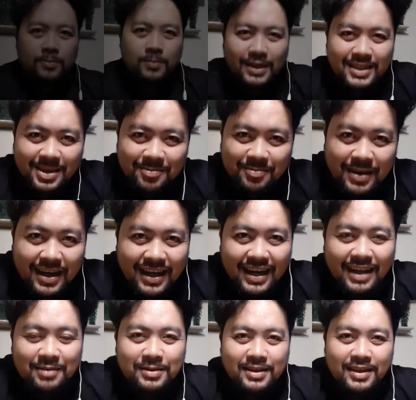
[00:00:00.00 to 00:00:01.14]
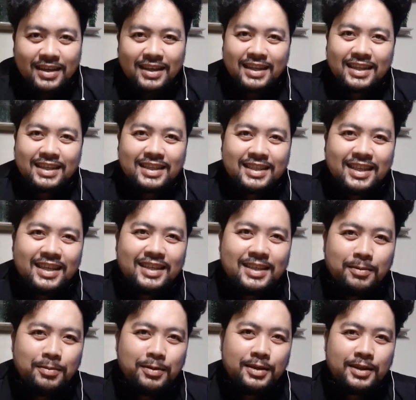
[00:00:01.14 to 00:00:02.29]
What's up, Makalag Traffic? It's day
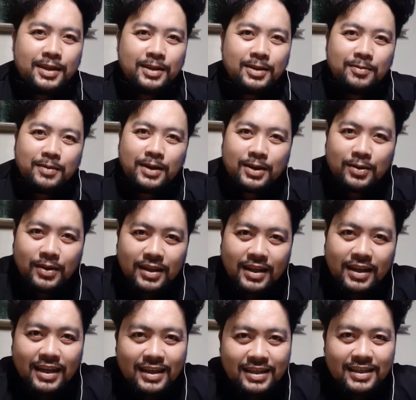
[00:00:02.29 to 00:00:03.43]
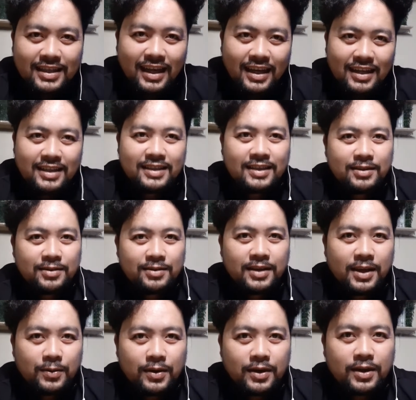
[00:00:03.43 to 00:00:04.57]
17 of our 20 days challenge, and
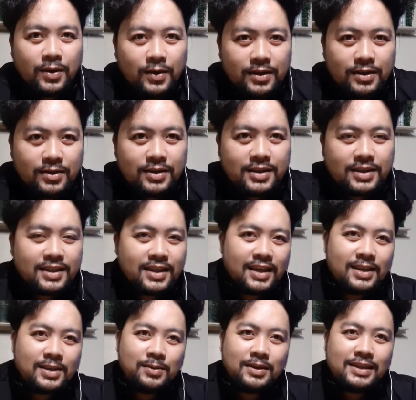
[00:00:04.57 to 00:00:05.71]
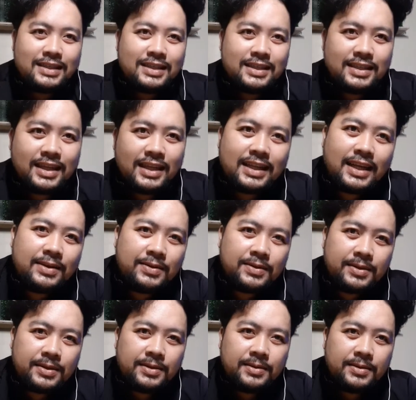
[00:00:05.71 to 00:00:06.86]
today we're going to discuss what is tetanus.
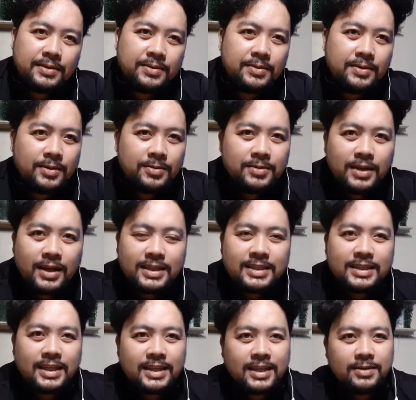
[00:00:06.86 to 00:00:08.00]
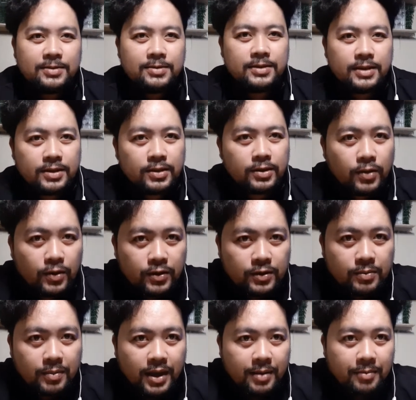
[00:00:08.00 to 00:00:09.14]
So, una-una, tetanus is caused
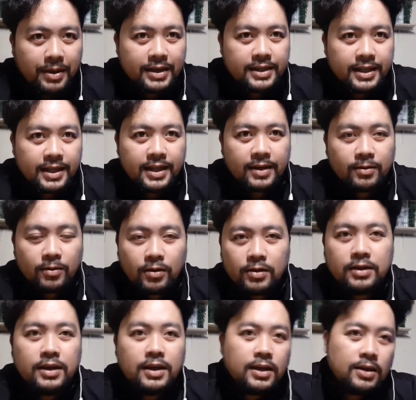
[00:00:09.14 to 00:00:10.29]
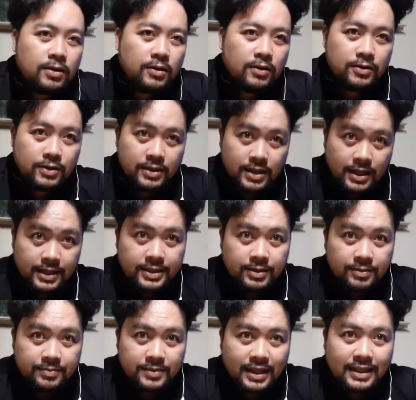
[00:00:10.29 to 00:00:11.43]
by a bacteria called
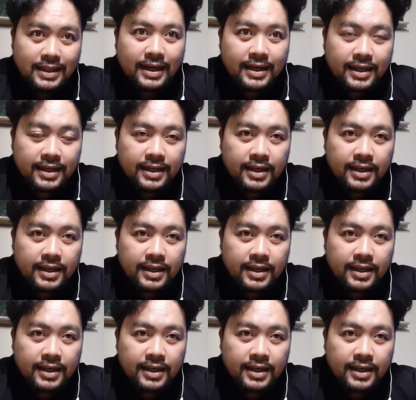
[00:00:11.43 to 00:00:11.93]
Clostridium tetani.